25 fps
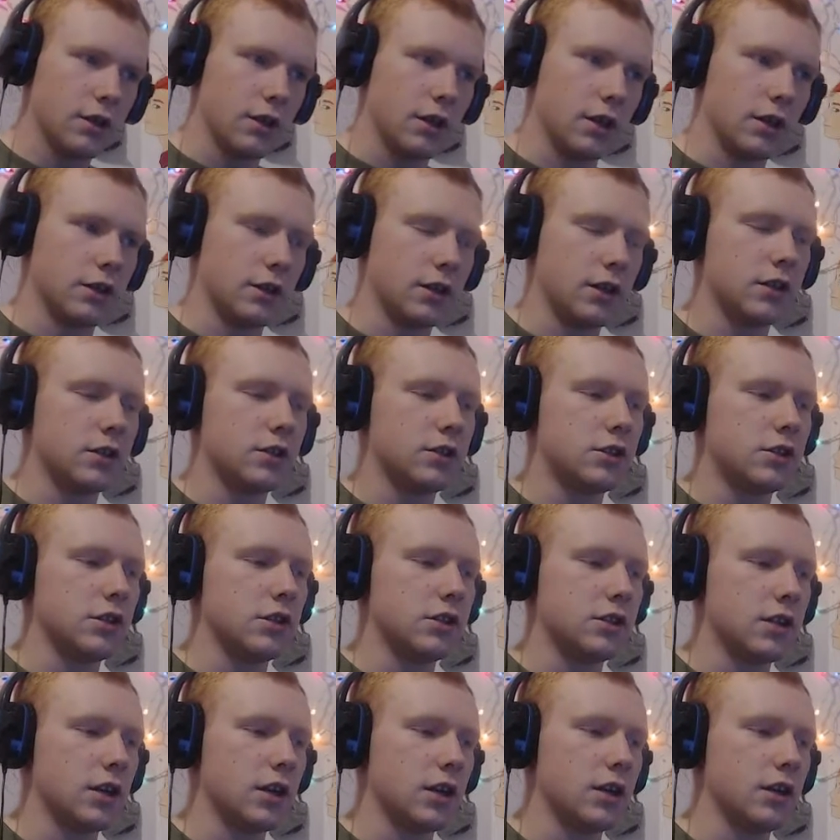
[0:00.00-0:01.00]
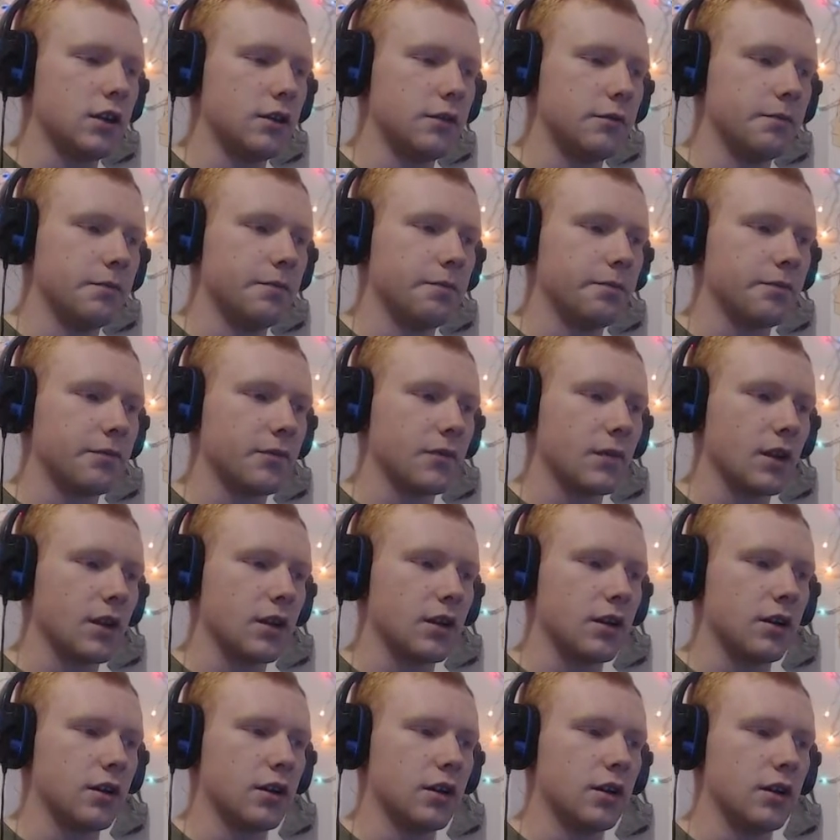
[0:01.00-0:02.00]
And then she said,
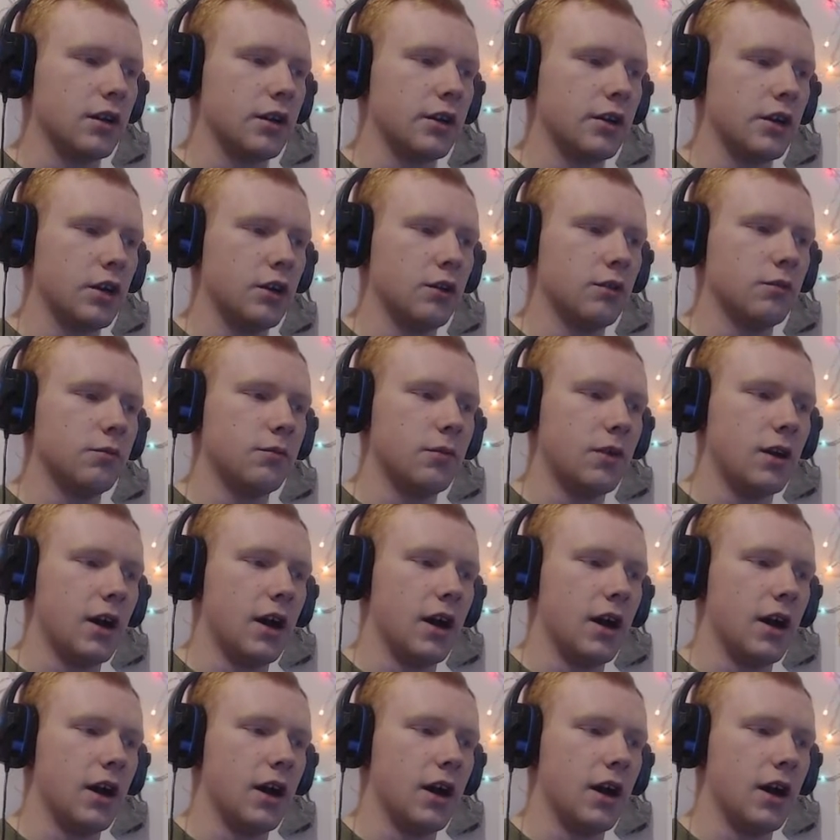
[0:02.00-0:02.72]
You know,